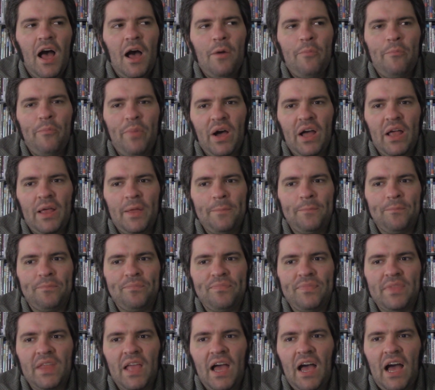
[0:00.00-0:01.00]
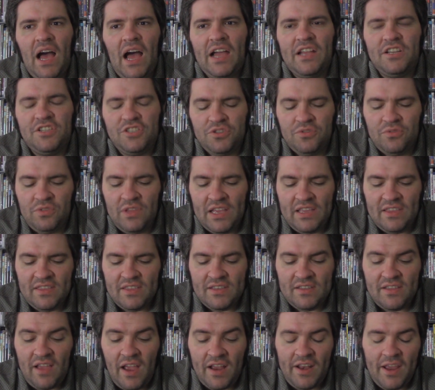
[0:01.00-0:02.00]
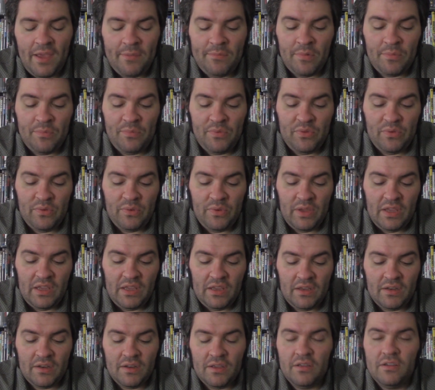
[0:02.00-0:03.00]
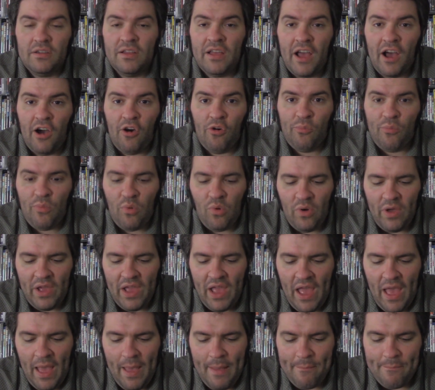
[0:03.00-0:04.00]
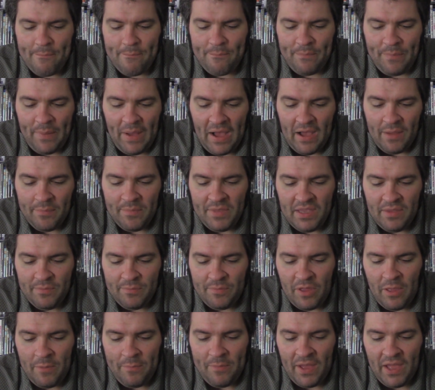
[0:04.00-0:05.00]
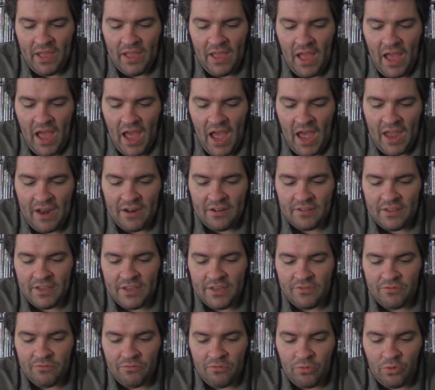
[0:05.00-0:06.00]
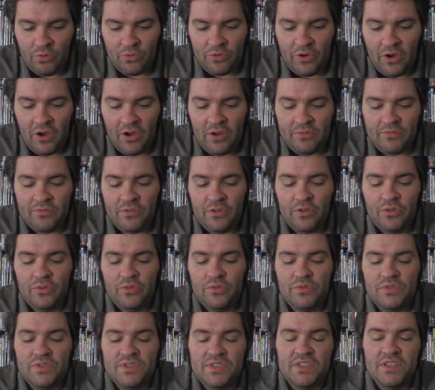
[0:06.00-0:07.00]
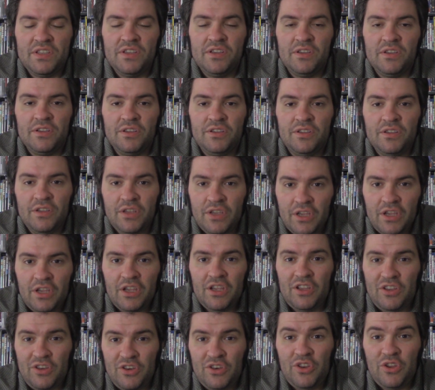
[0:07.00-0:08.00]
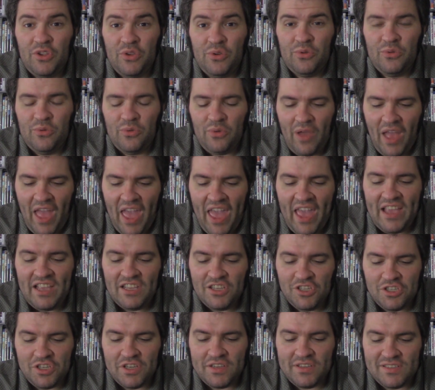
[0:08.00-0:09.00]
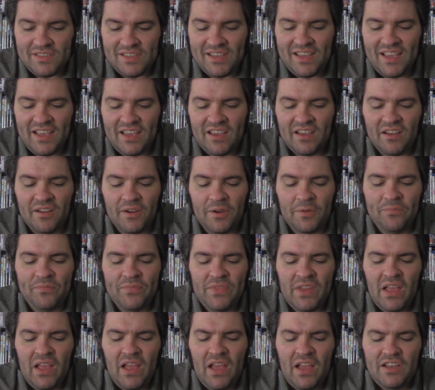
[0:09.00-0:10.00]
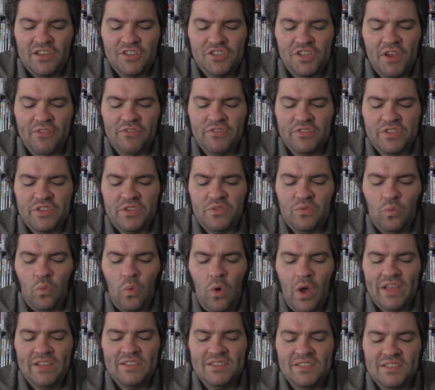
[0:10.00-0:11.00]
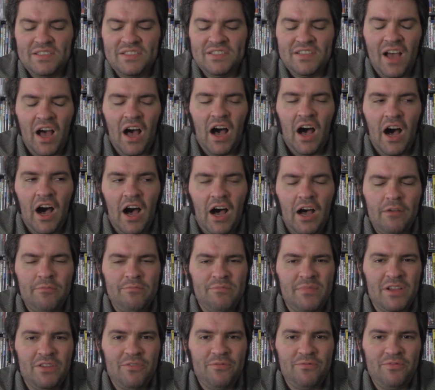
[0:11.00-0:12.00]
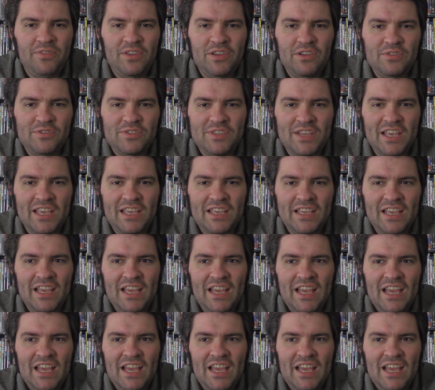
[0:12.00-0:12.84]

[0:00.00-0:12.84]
but I do like the dynamic between Hellboy and Bobby, played by Adeline Rudolph, who's the new agent here. Jefferson White's Tom feels like